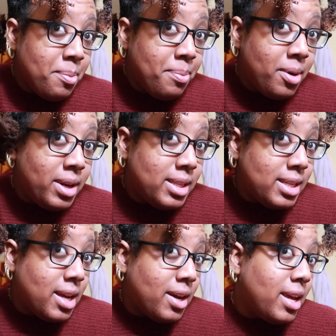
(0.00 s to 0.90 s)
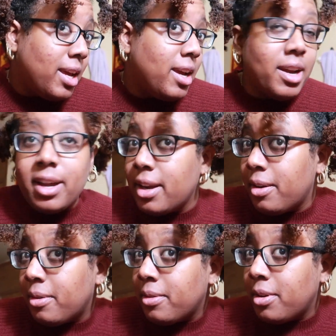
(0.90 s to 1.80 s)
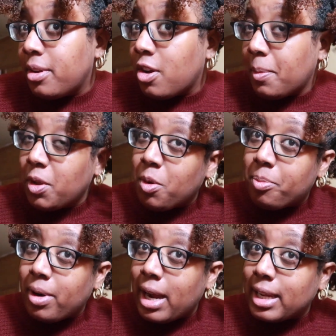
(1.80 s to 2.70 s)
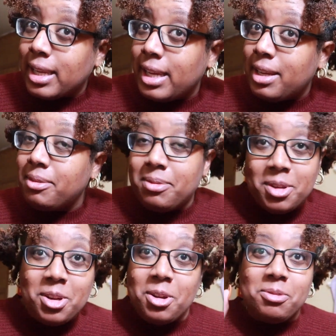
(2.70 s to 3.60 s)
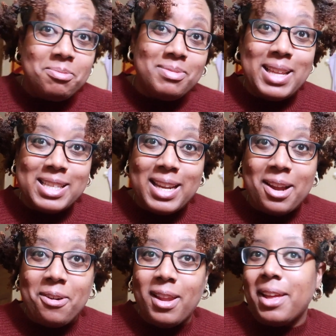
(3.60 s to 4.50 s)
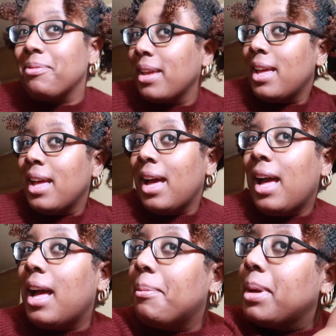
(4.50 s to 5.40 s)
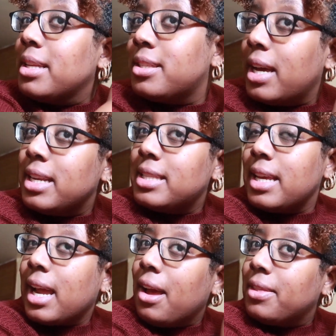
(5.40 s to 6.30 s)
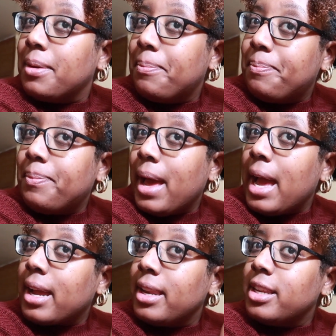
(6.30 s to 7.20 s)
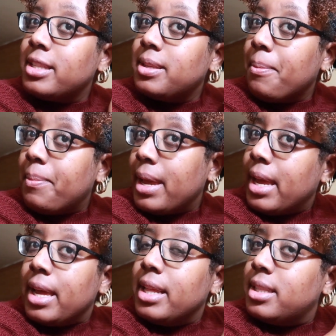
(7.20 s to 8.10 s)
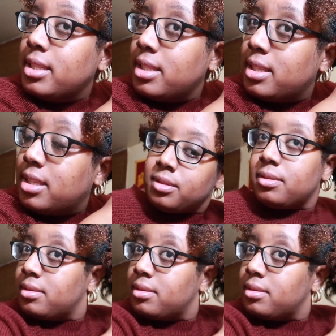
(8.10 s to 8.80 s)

ponytail here, you know, my little broccoli, you know, that's what I call it. So I just take out the back and its bands.